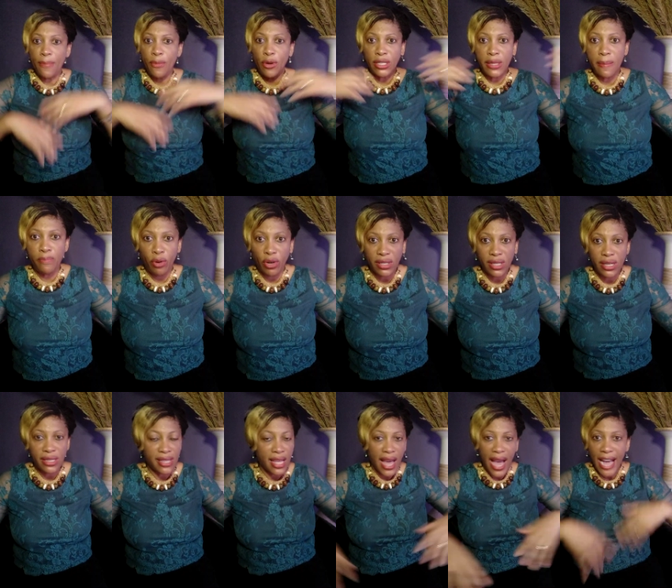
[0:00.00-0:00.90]
I'm not
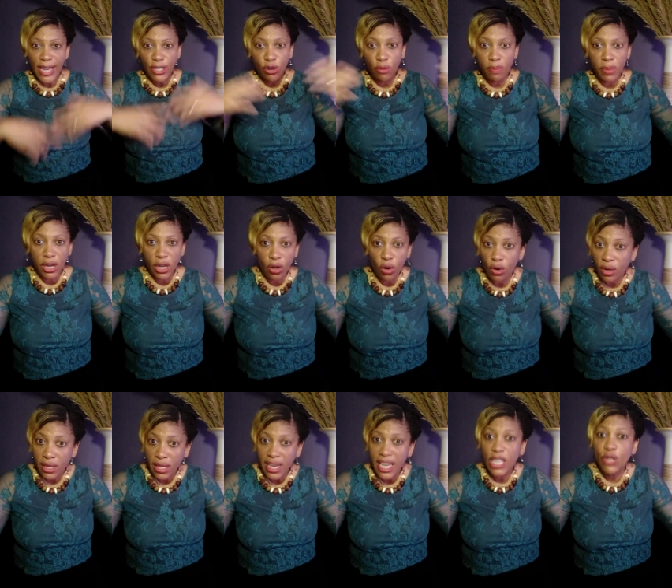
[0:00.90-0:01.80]
important, I don't
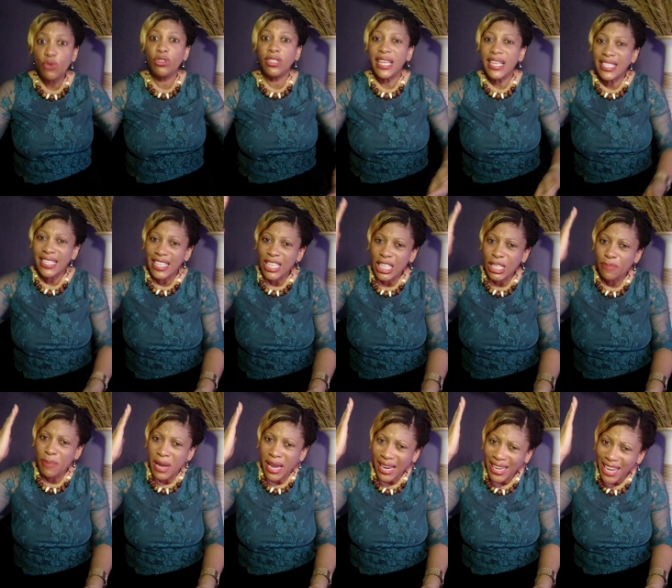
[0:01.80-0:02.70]
belong.
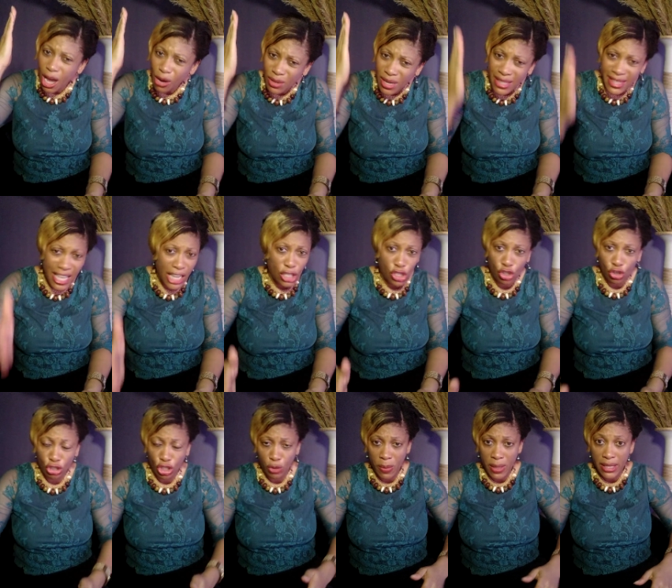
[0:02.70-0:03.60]
It's be clouding their
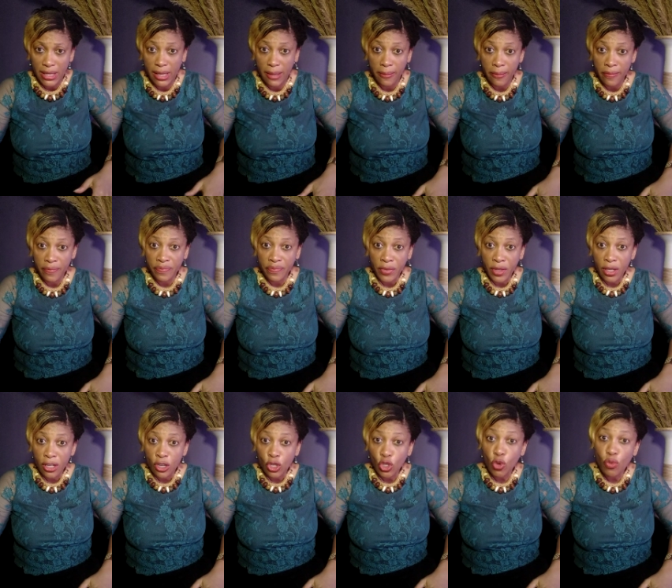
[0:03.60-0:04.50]
judgment.
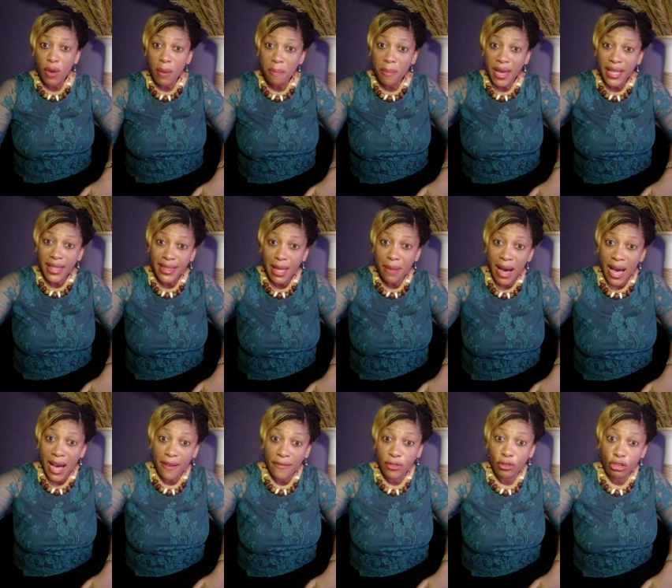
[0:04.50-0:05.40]
So we made them
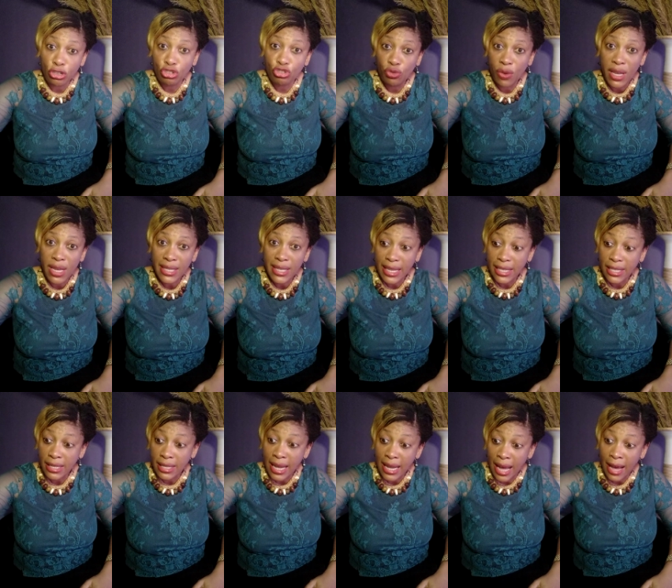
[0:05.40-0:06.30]
have those drinks
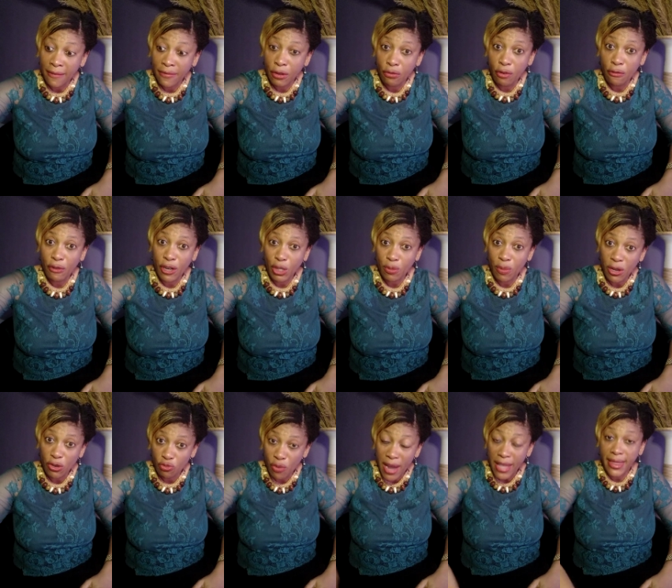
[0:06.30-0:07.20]
and have the
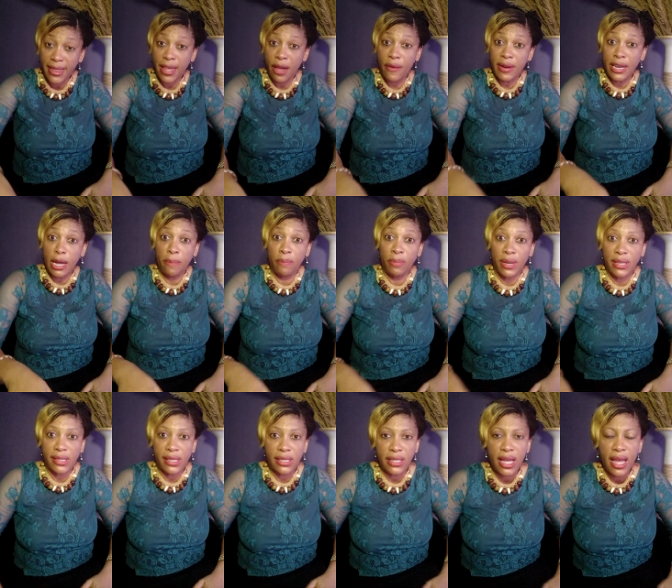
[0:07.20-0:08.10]
refreshment right there in our
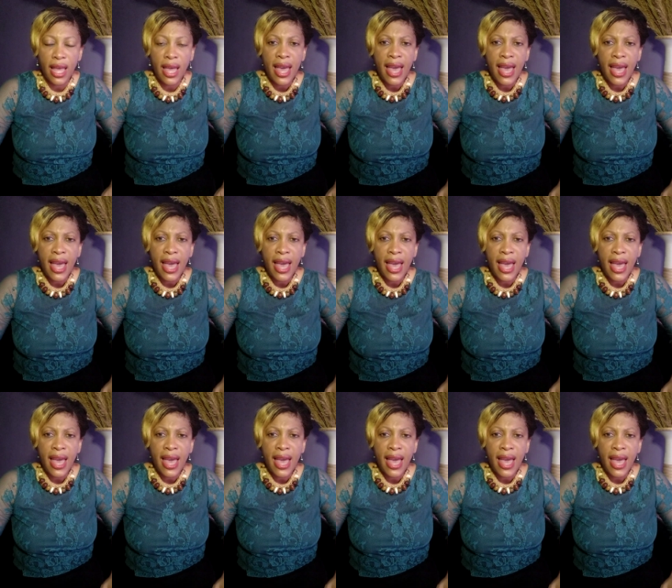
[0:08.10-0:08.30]
presence.